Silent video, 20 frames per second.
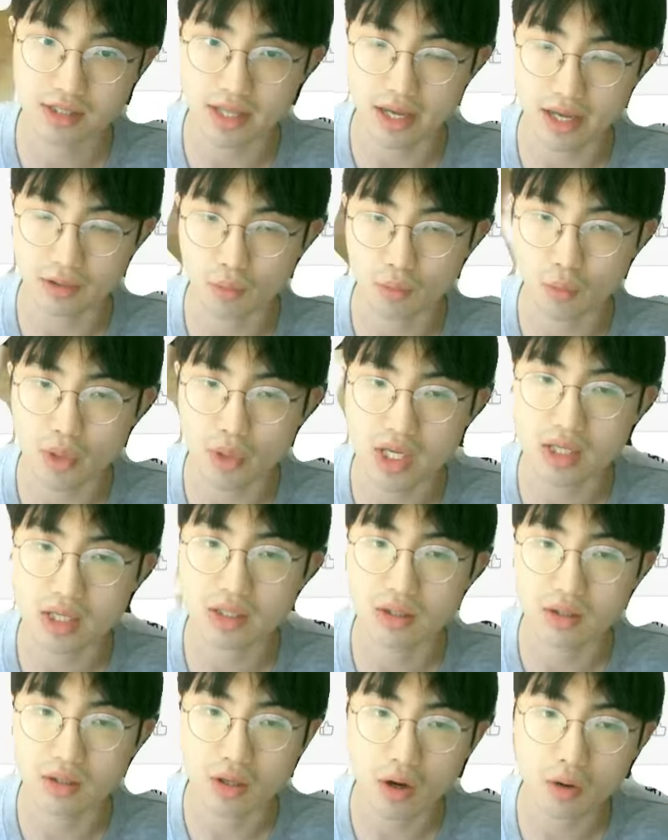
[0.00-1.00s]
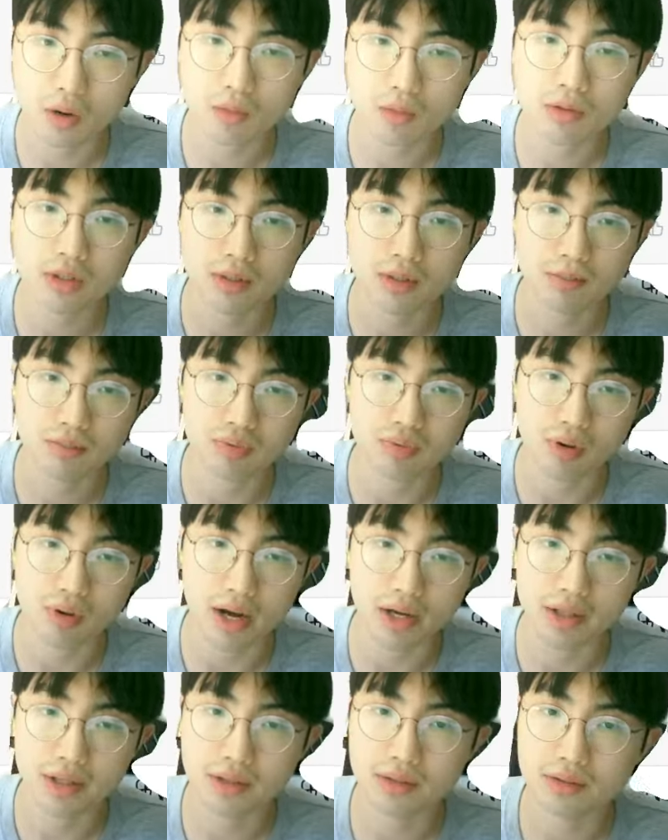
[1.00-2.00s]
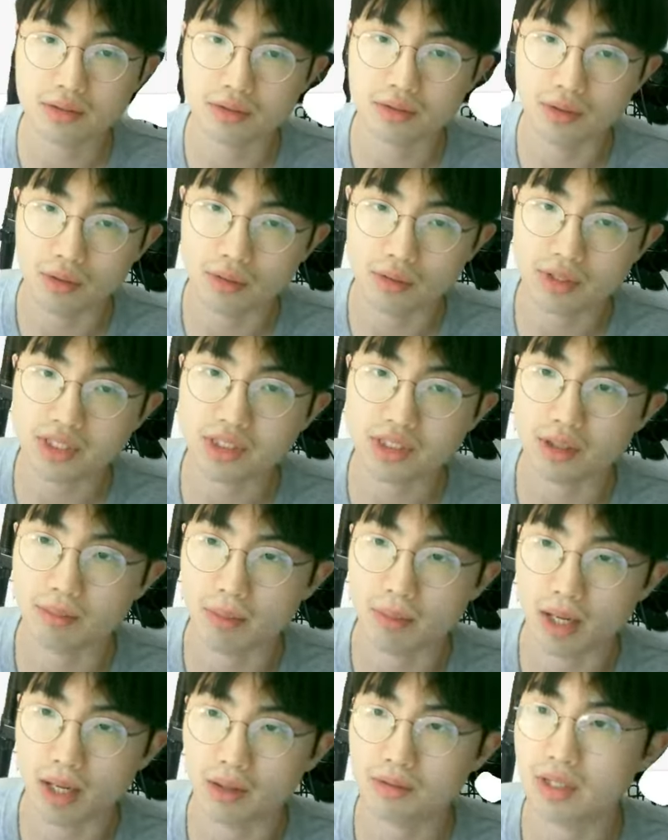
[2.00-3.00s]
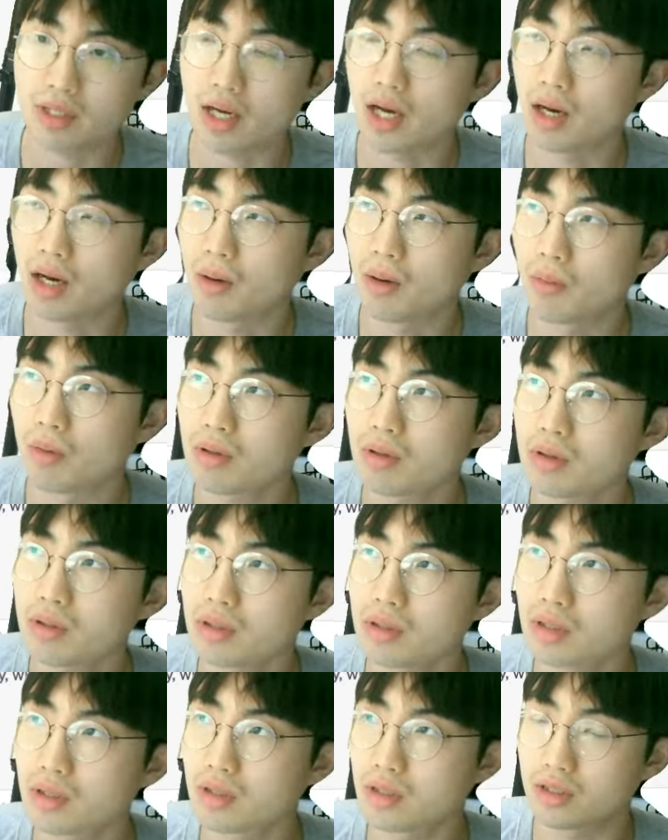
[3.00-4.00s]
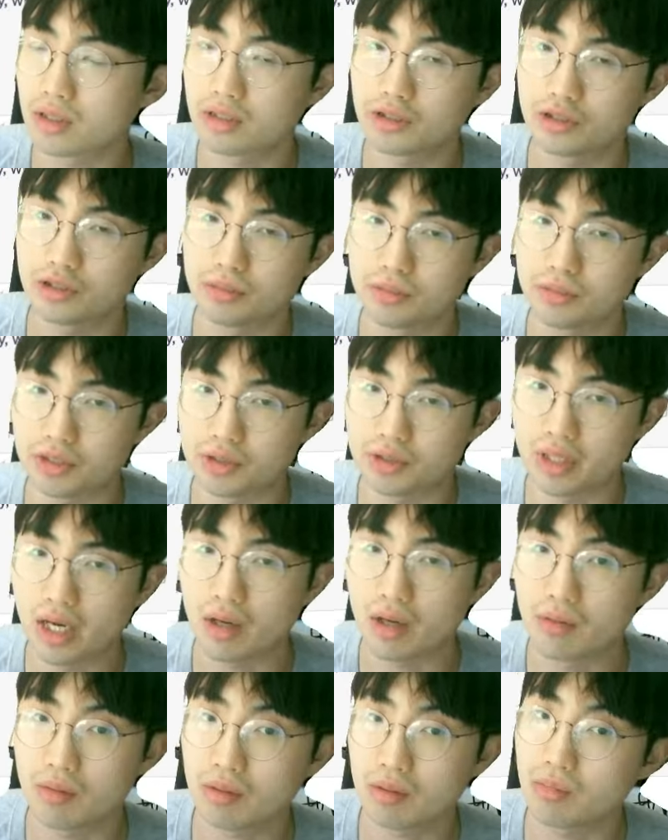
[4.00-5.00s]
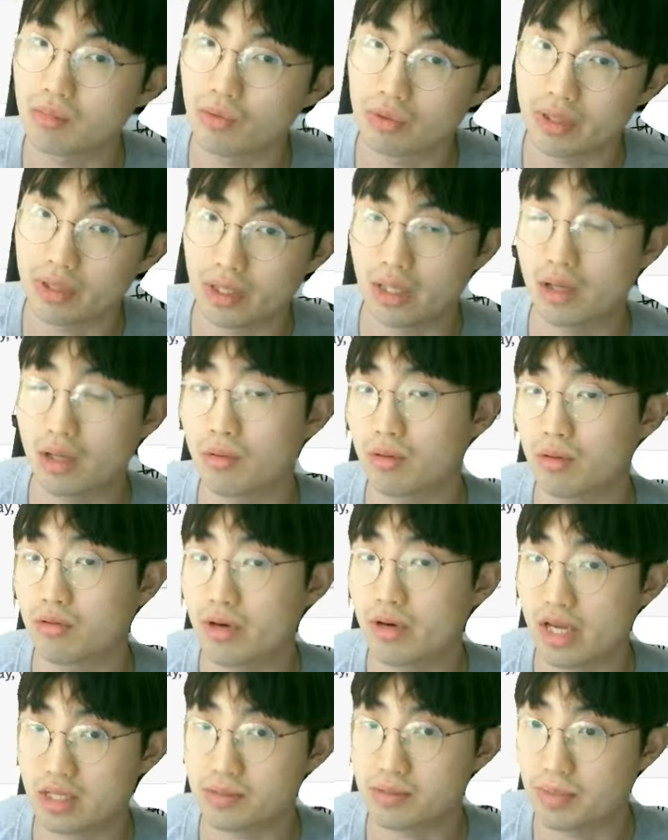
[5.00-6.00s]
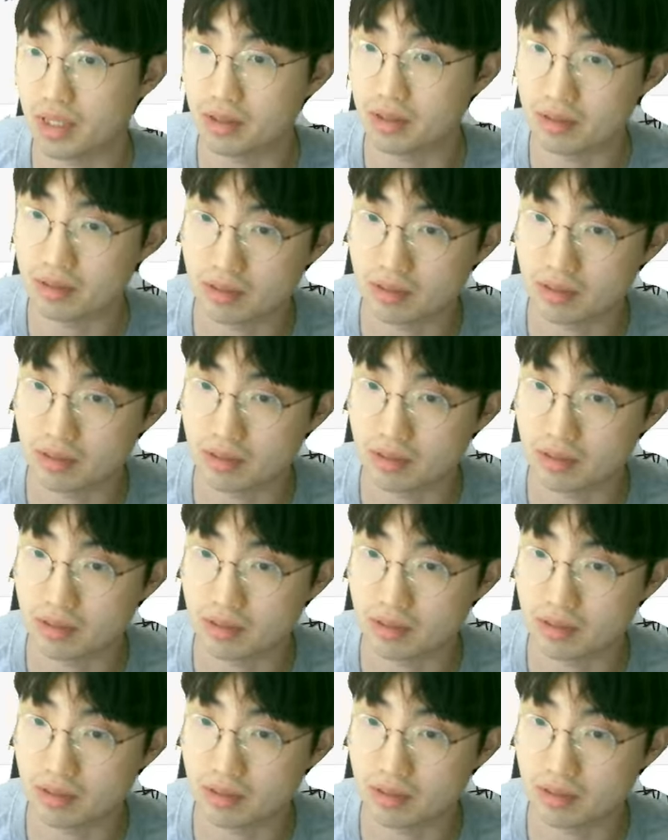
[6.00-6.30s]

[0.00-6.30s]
that we know the prior knowledge about our assumption, our model, our recipe.